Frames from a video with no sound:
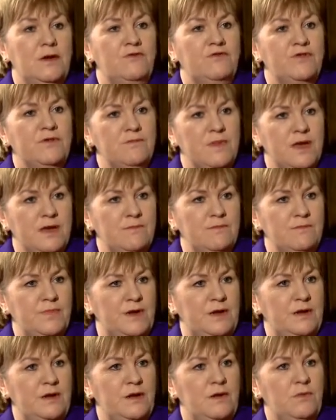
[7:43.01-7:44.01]

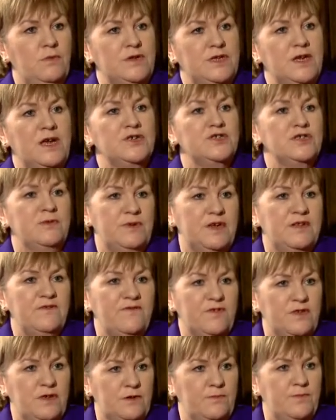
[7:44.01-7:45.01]
remember what it actually meant
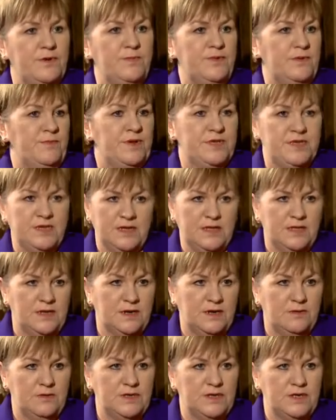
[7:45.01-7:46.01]
for young people in particular,
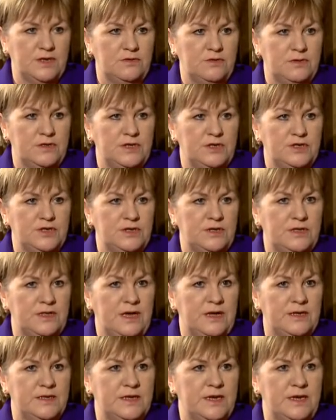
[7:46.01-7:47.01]
and I was a school teacher at
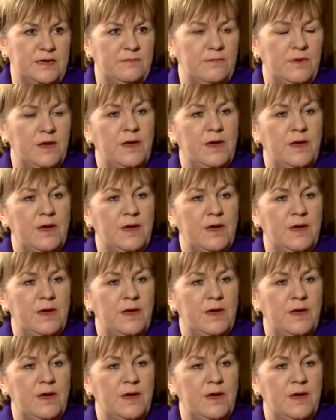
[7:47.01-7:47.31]
that time.